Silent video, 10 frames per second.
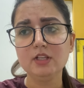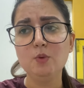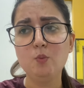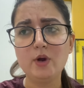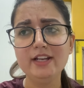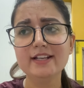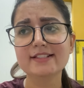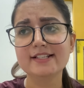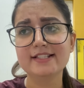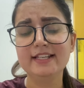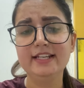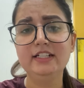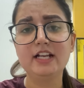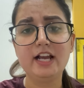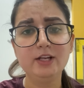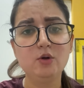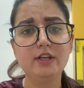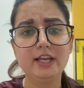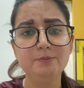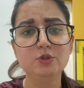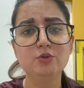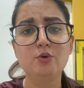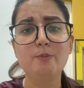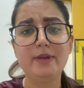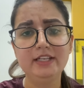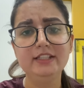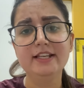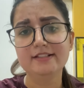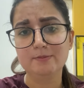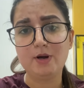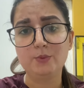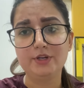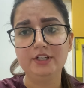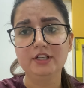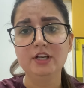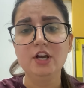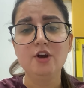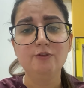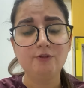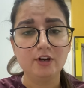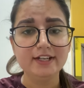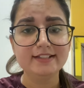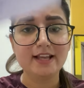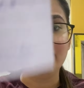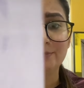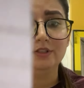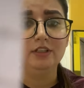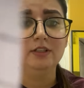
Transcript: While accessing it, I came to know many things about it. For example,